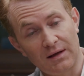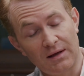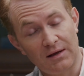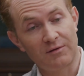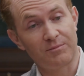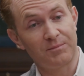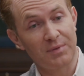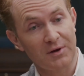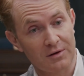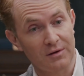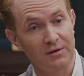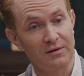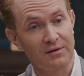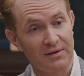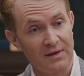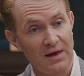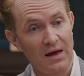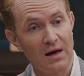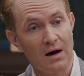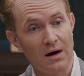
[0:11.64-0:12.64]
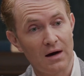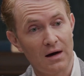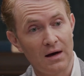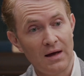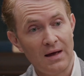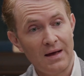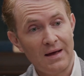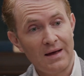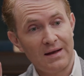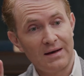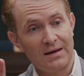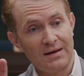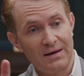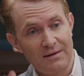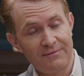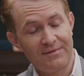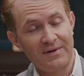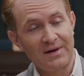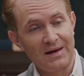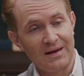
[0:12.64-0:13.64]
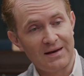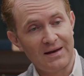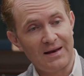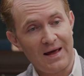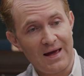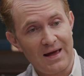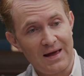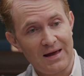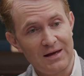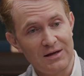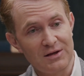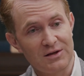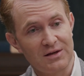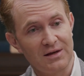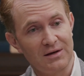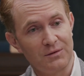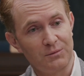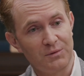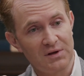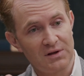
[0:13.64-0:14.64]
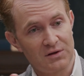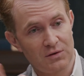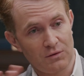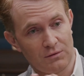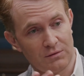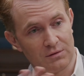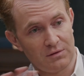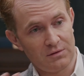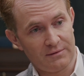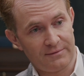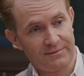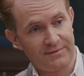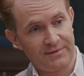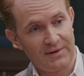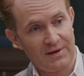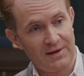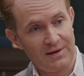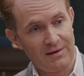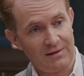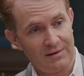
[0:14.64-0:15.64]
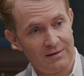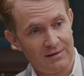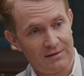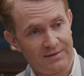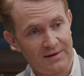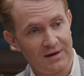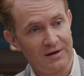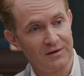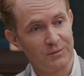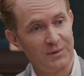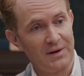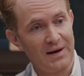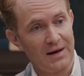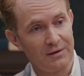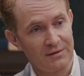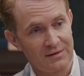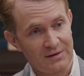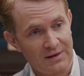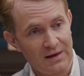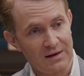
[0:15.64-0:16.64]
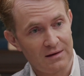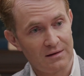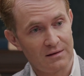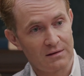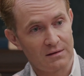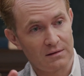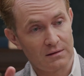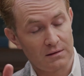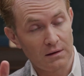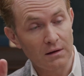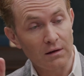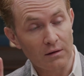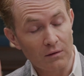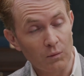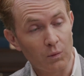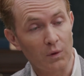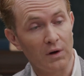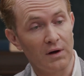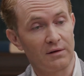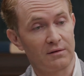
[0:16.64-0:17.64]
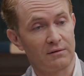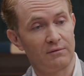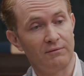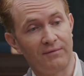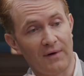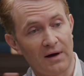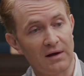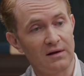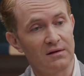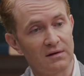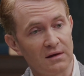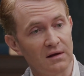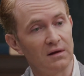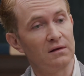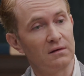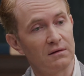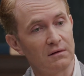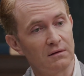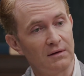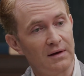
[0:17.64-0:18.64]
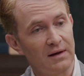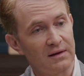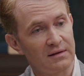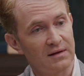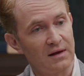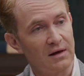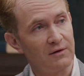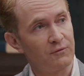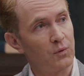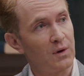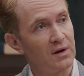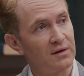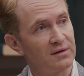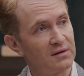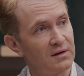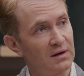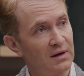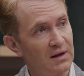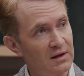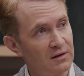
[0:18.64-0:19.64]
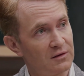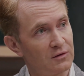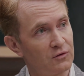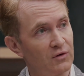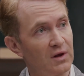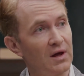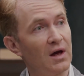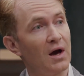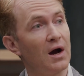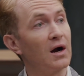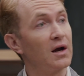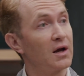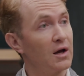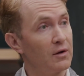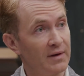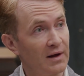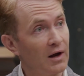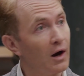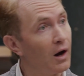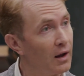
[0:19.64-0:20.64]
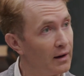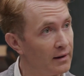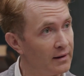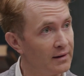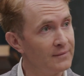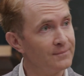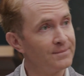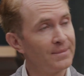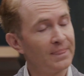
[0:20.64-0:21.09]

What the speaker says: is because they are living in an age in which all of the things we now see as the worst vices, let's say, of Western history are going on.